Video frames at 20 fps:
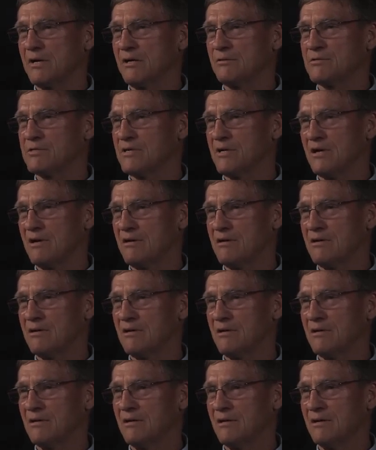when I was there.
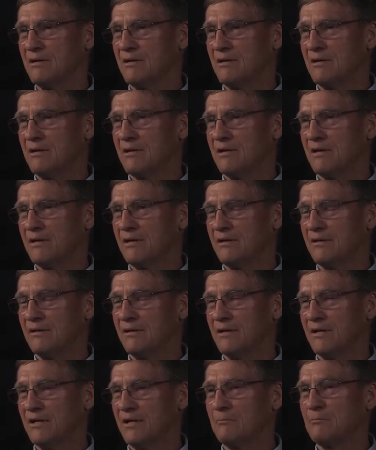And
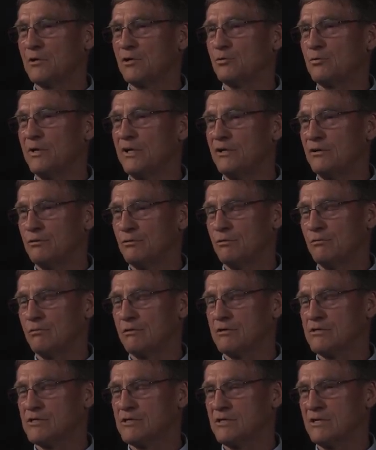in between
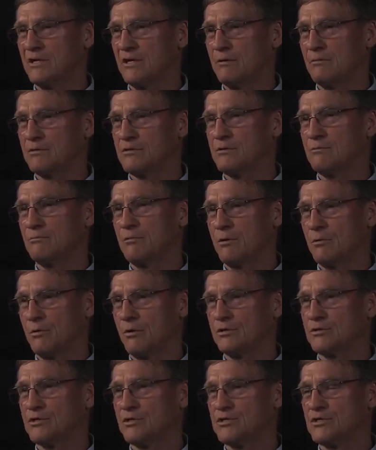tours, he was, we were
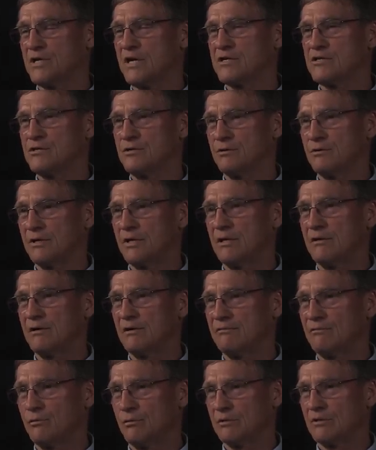also stationed together
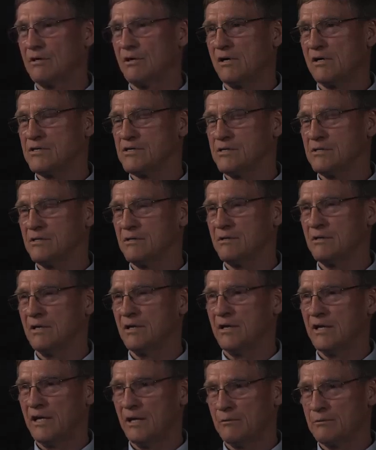at Fort Carson.
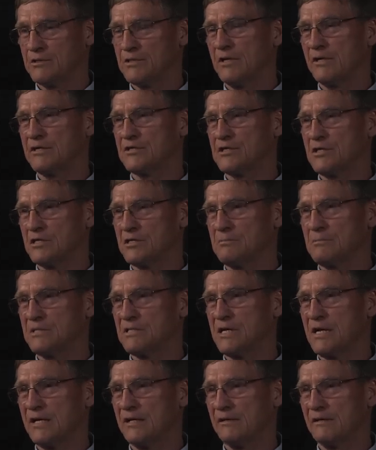He was in a sister
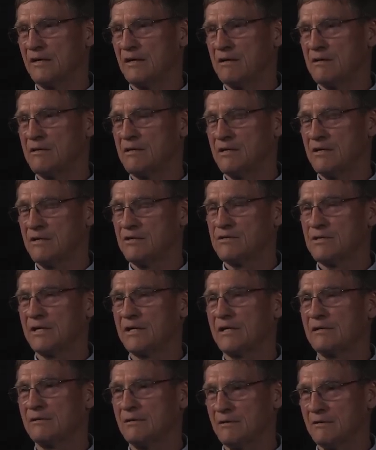battalion there. So I
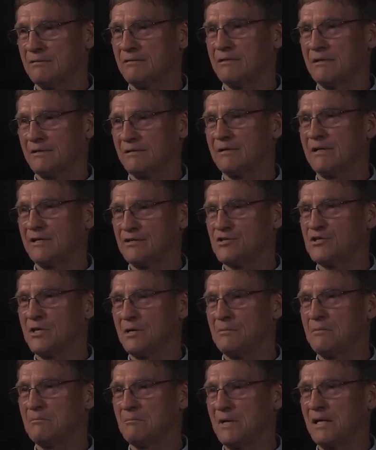got, got to see
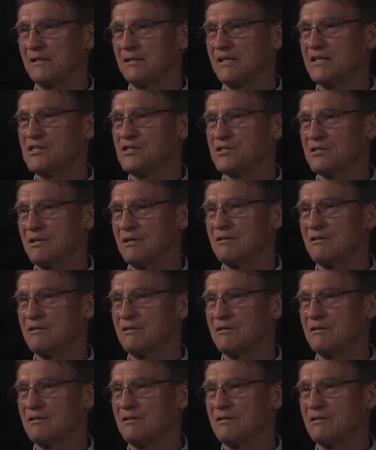him at least